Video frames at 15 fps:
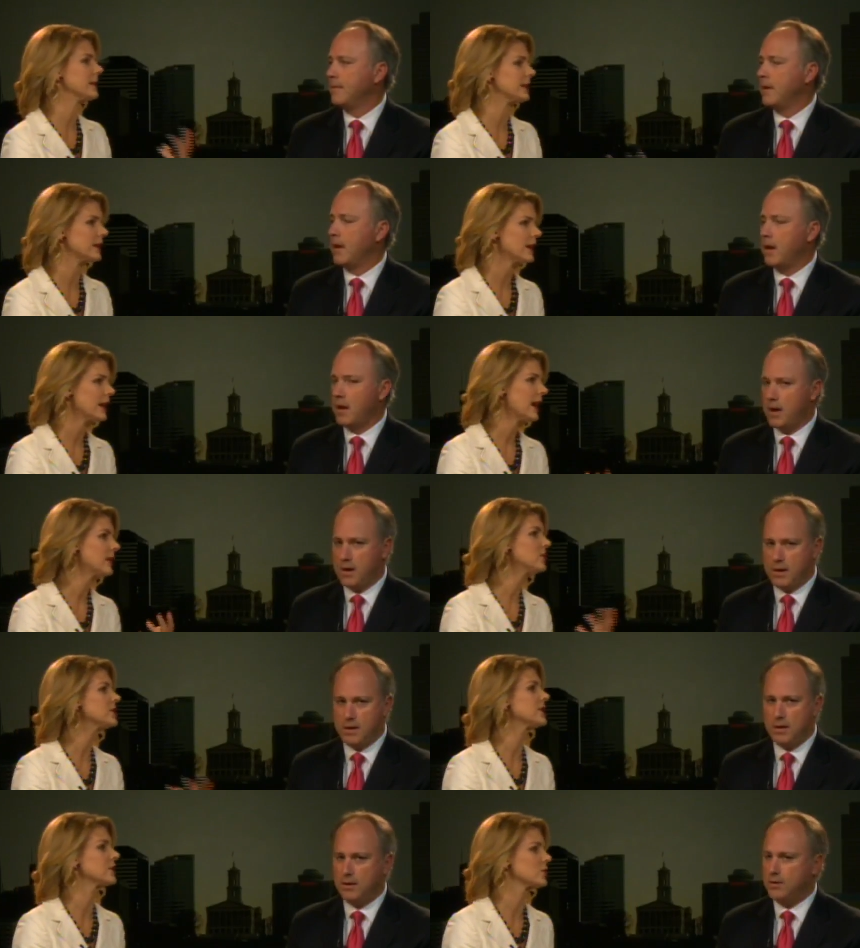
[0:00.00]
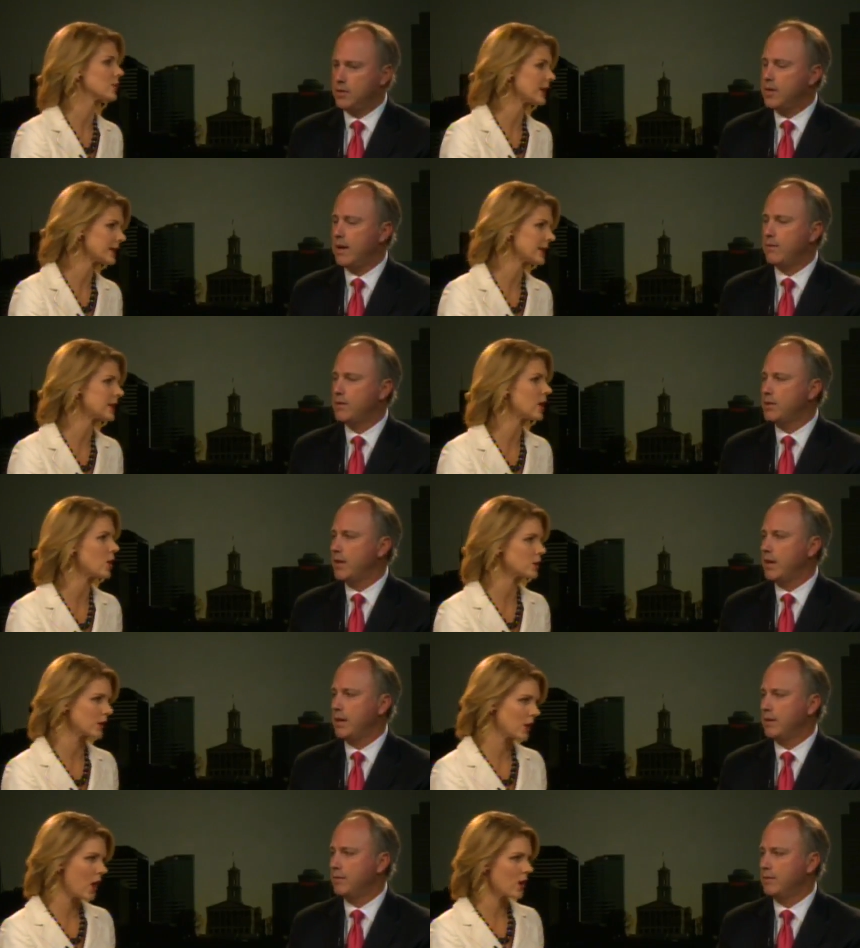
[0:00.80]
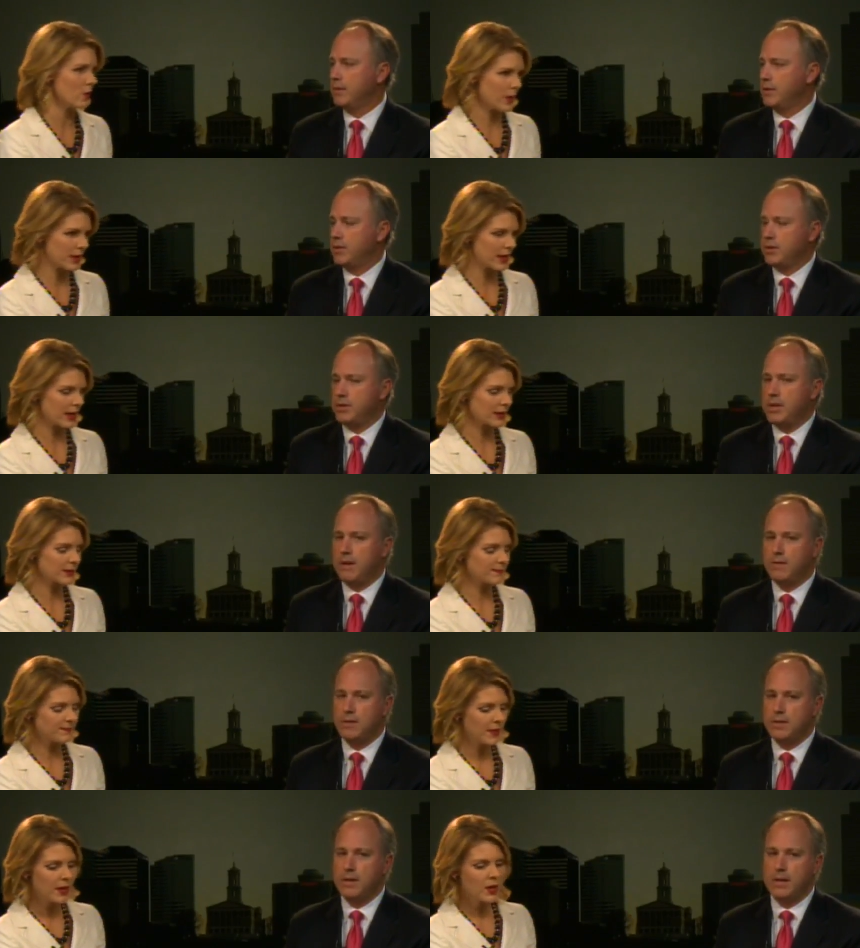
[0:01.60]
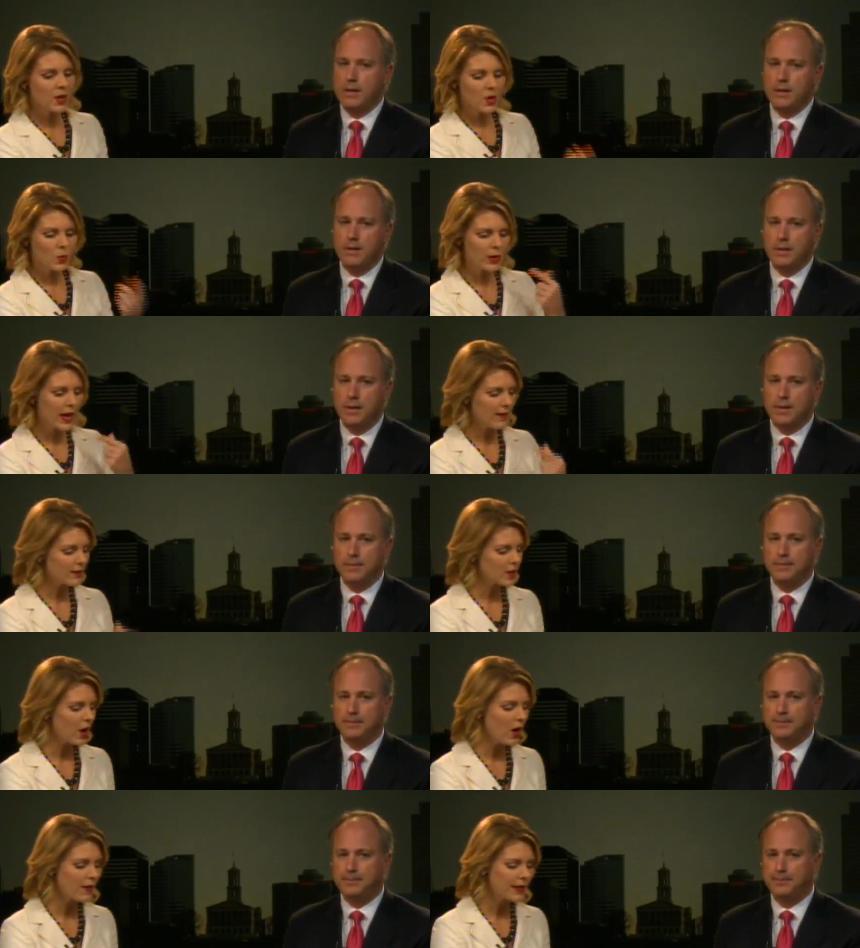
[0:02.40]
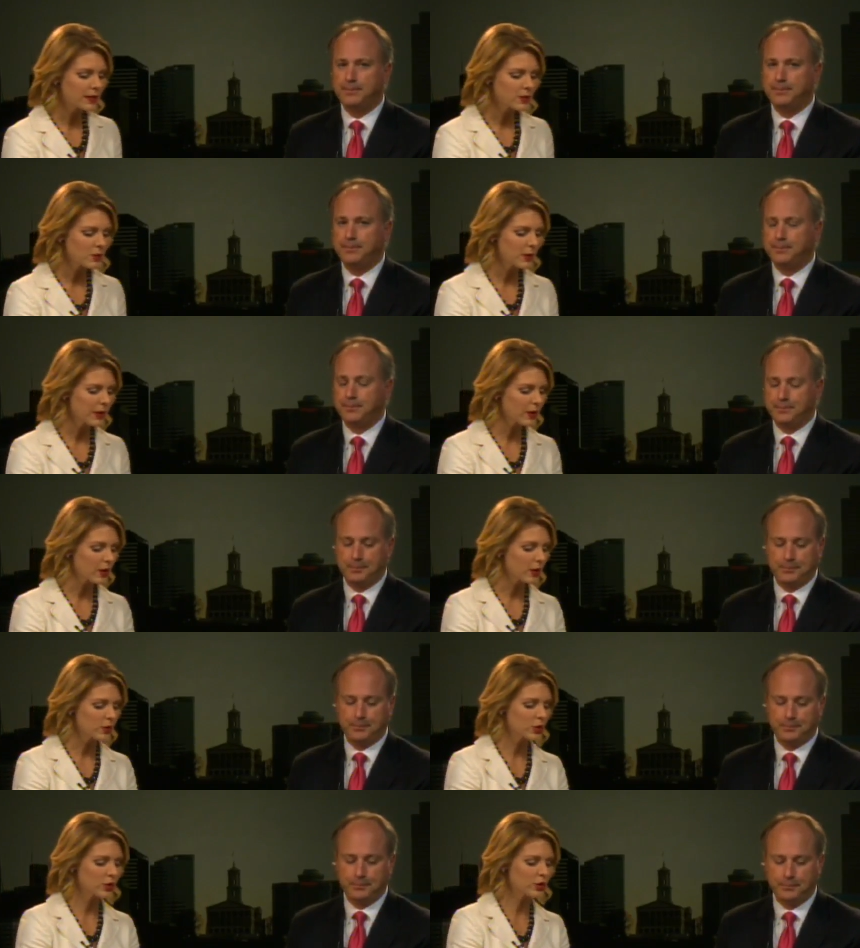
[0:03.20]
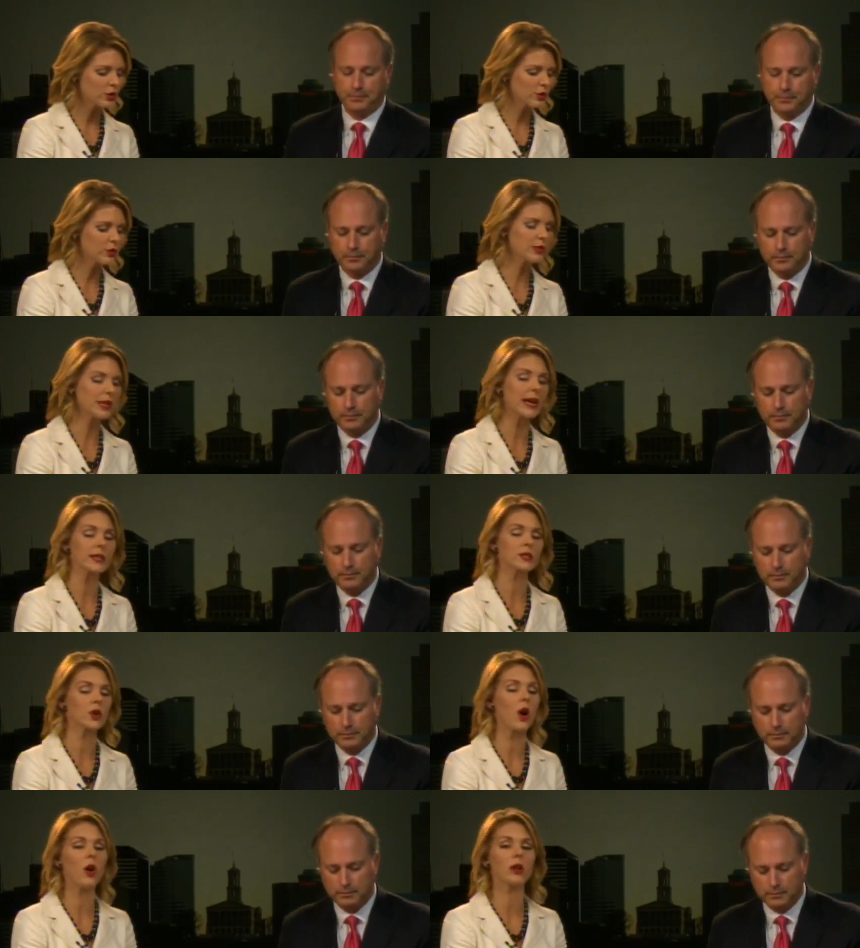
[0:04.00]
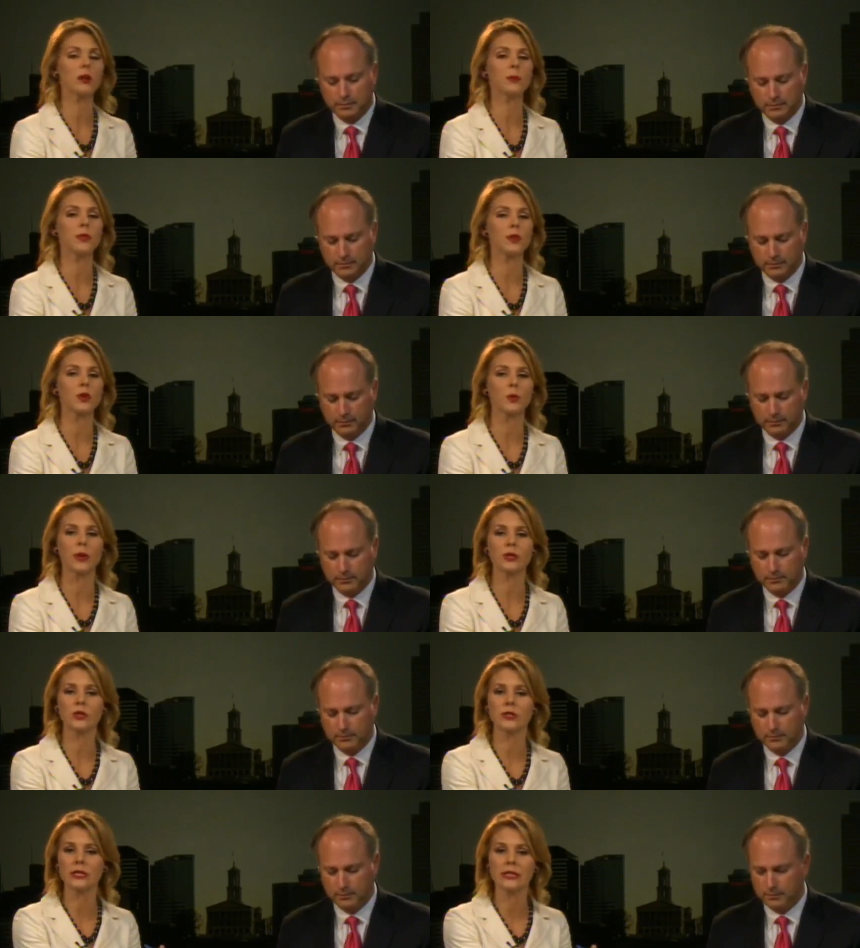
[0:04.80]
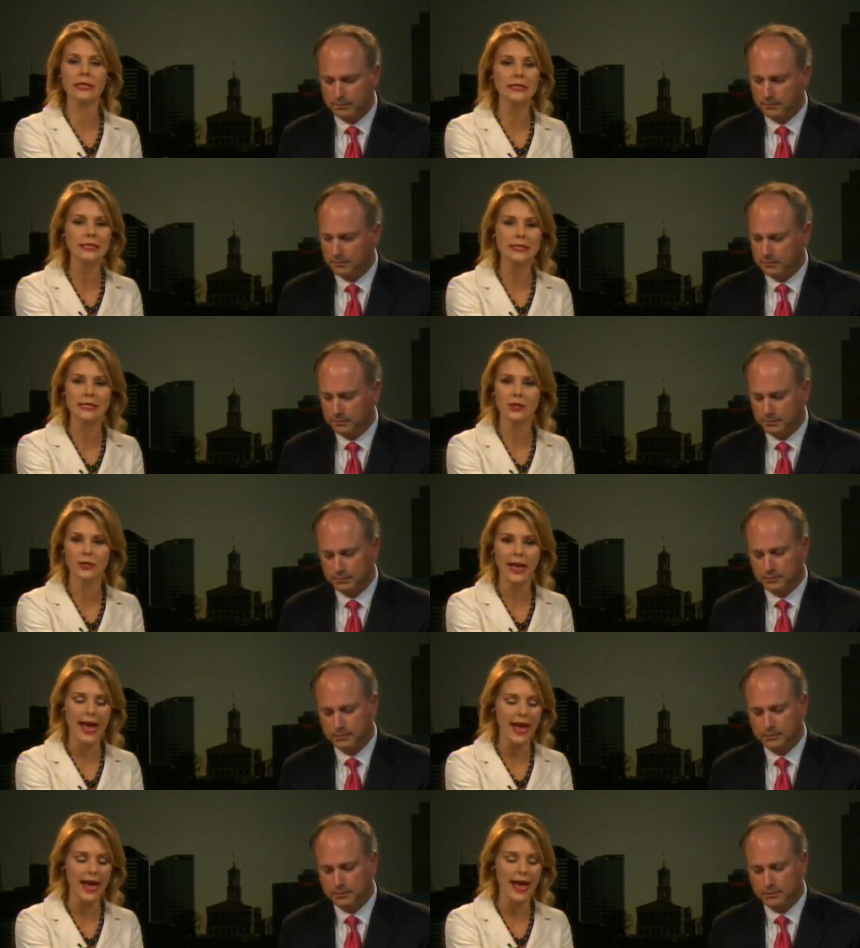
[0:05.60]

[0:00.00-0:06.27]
Speaker 1: and, and just the stress that goes along it's with it. It's just devastating. We have a call, and that's what we encourage you to do tonight is call in with your questions. Clint is here to